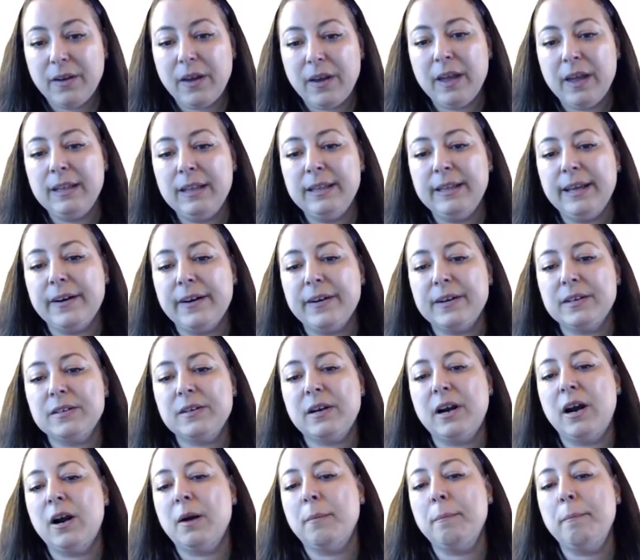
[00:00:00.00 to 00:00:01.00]
And
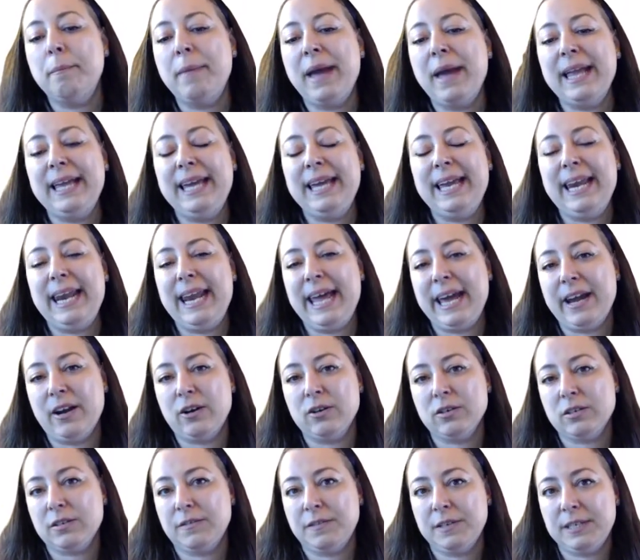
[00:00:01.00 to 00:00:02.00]
there are many
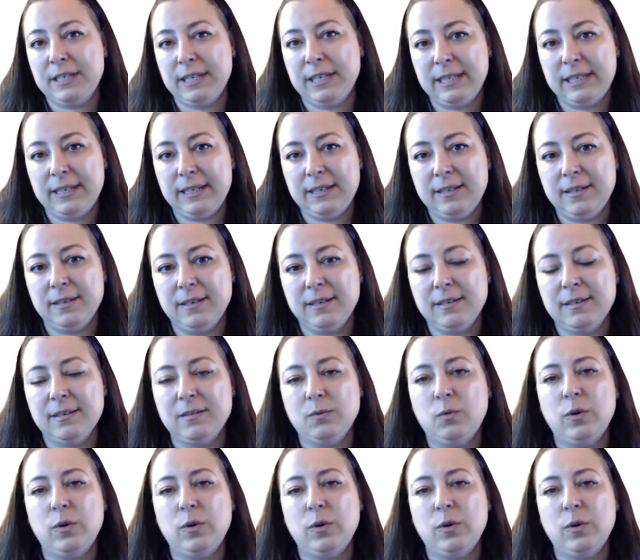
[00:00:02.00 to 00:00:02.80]
layers of synthesis,